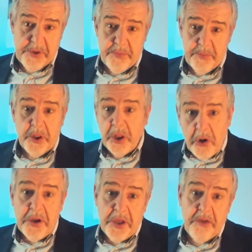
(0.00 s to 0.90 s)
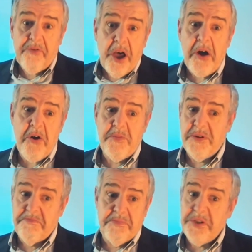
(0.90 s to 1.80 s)
people longing for home,
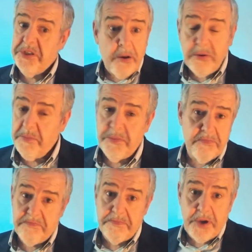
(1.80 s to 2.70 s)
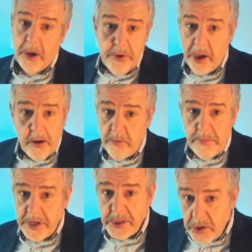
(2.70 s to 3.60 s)
and he's told them that going
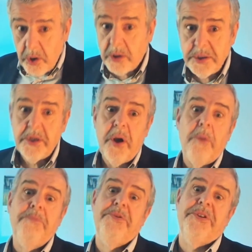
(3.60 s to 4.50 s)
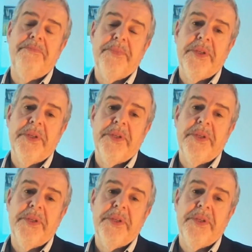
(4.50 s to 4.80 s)
home is not an option.